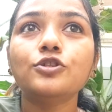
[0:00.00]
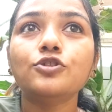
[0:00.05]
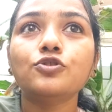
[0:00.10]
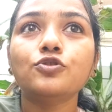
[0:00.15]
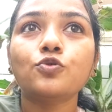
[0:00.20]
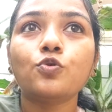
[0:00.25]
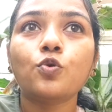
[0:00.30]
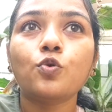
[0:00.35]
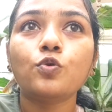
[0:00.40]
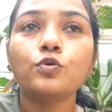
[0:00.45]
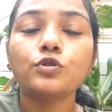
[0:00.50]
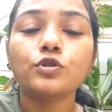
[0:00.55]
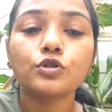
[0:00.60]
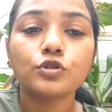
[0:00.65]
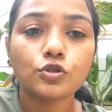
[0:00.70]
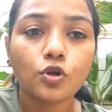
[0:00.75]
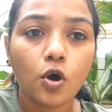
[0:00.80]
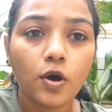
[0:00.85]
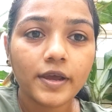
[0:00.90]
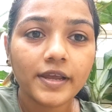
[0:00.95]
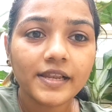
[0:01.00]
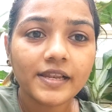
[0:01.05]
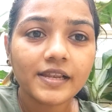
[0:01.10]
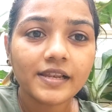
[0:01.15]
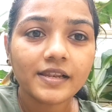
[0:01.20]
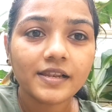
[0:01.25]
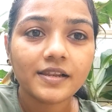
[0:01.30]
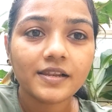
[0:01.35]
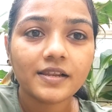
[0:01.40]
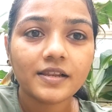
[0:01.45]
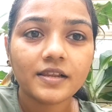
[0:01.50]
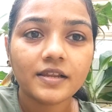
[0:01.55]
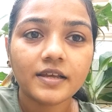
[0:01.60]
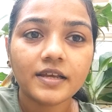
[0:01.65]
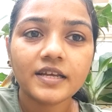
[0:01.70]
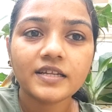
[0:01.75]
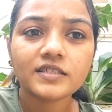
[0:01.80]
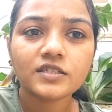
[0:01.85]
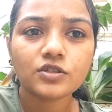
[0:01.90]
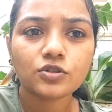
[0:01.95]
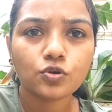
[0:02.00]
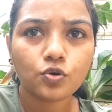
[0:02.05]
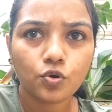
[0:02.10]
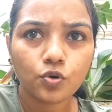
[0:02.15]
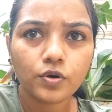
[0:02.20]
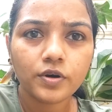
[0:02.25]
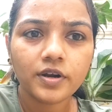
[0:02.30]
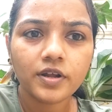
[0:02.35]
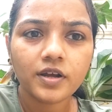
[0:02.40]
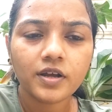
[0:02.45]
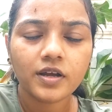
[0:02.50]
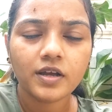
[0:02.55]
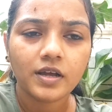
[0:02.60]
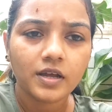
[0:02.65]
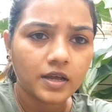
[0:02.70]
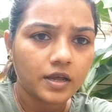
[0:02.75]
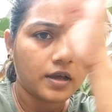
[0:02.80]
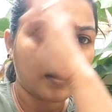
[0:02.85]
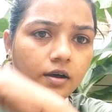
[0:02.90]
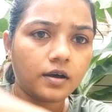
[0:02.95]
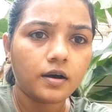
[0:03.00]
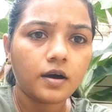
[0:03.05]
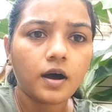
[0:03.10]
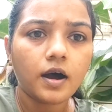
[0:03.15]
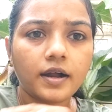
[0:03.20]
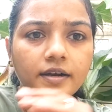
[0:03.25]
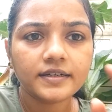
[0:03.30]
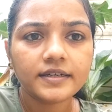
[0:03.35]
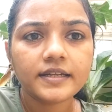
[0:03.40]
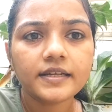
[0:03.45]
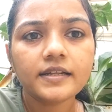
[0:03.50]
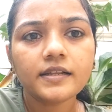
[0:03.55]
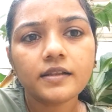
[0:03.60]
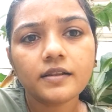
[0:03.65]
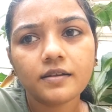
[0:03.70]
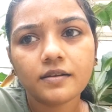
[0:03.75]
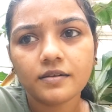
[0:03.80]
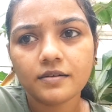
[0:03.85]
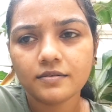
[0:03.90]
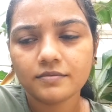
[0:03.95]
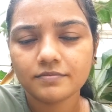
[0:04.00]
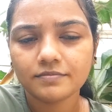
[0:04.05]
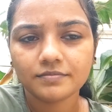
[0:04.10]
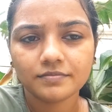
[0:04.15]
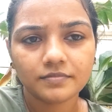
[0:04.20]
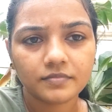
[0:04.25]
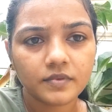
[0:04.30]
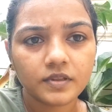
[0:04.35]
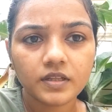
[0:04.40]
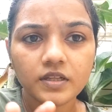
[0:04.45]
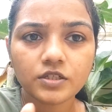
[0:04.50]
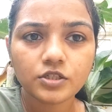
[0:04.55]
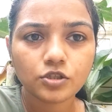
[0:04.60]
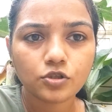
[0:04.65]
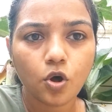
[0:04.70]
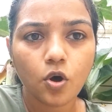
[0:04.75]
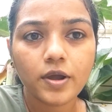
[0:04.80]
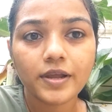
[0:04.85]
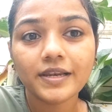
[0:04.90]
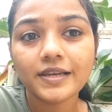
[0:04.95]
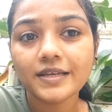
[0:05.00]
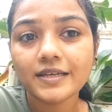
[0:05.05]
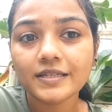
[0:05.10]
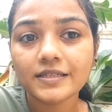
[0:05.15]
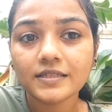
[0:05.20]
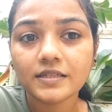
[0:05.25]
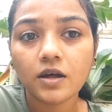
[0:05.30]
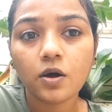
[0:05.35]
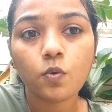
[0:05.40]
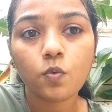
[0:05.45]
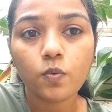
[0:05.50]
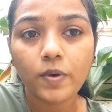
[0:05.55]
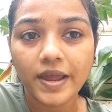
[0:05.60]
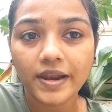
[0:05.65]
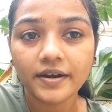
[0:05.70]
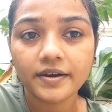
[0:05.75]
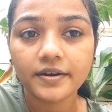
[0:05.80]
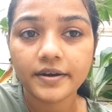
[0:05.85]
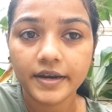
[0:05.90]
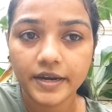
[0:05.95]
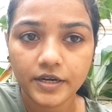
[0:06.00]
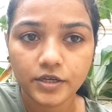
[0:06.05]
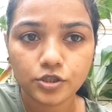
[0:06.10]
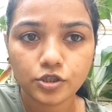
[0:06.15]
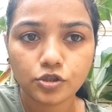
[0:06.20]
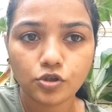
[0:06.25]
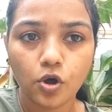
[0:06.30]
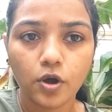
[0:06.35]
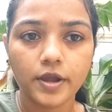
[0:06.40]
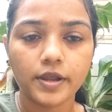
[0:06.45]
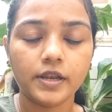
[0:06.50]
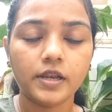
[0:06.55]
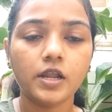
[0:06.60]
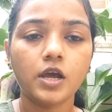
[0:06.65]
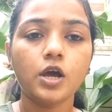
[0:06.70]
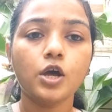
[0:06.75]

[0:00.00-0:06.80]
So soil is good until the soil is a well drained soil.